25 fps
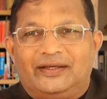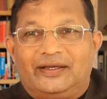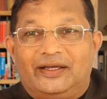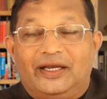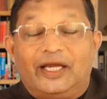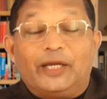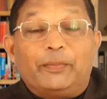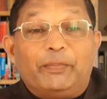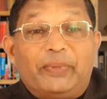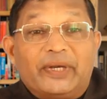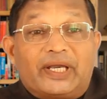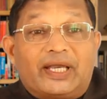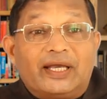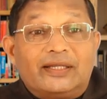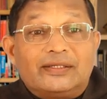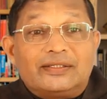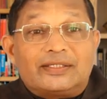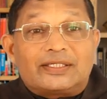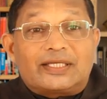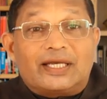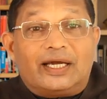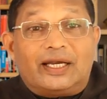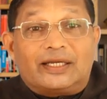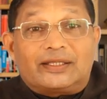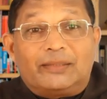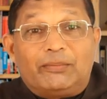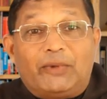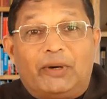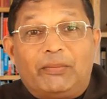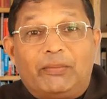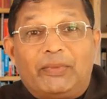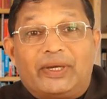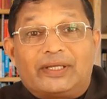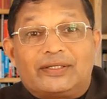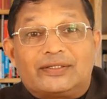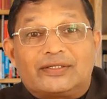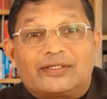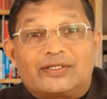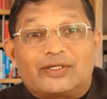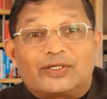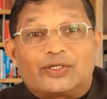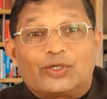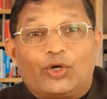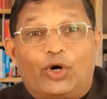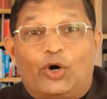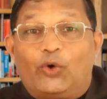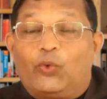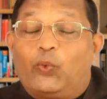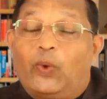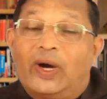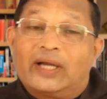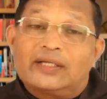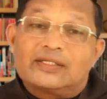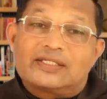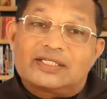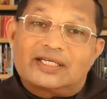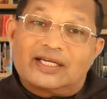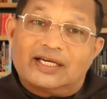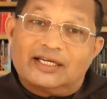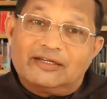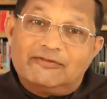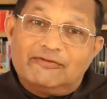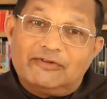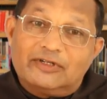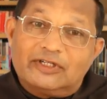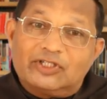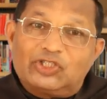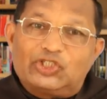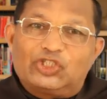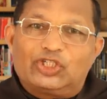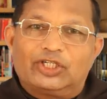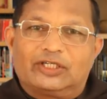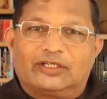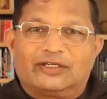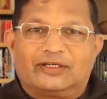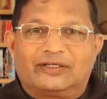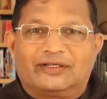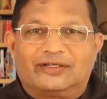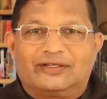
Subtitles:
It begins at the moment of one's conversion.